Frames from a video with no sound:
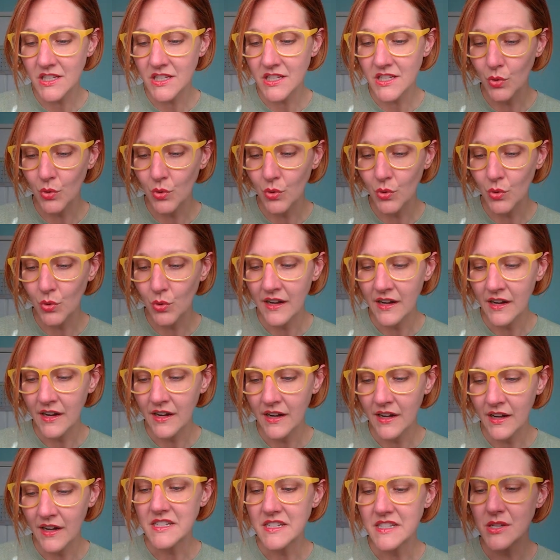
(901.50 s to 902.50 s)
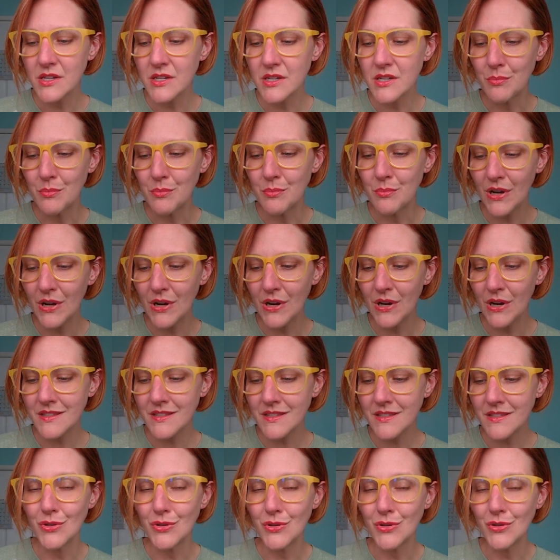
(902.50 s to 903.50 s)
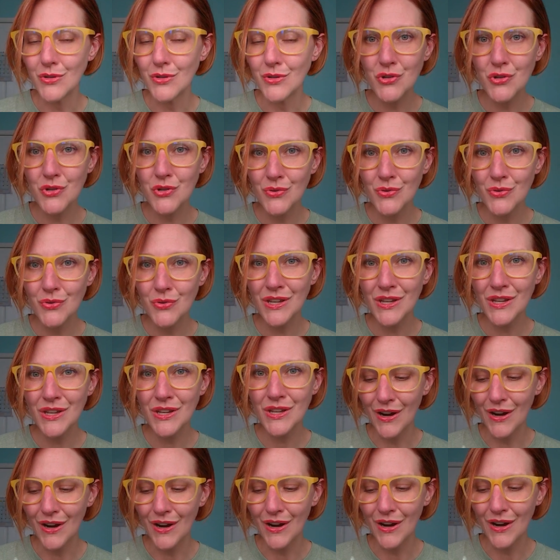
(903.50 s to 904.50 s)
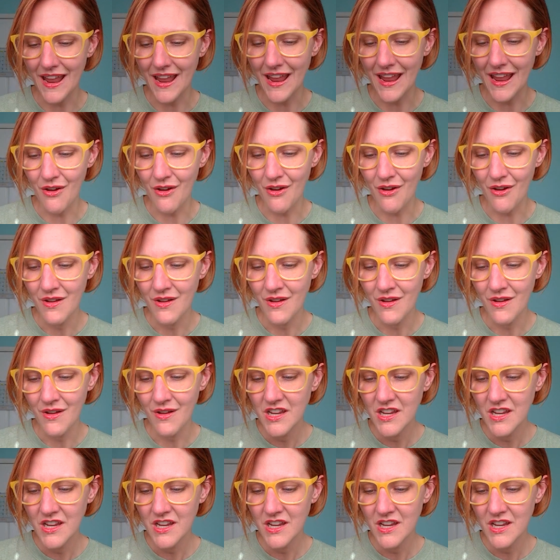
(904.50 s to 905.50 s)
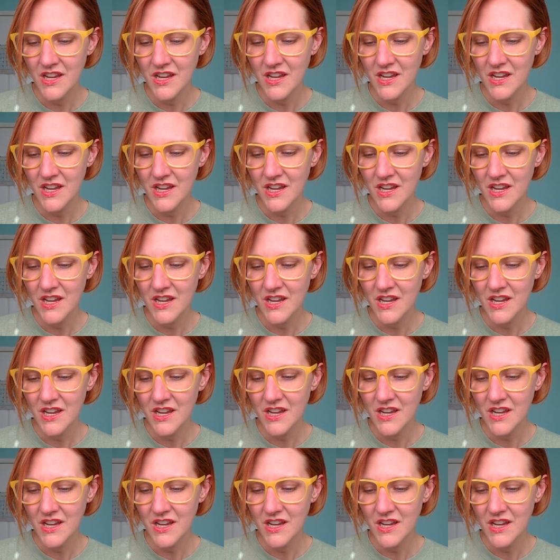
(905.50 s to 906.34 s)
you wore, and to embrace who you truly are now, to courageously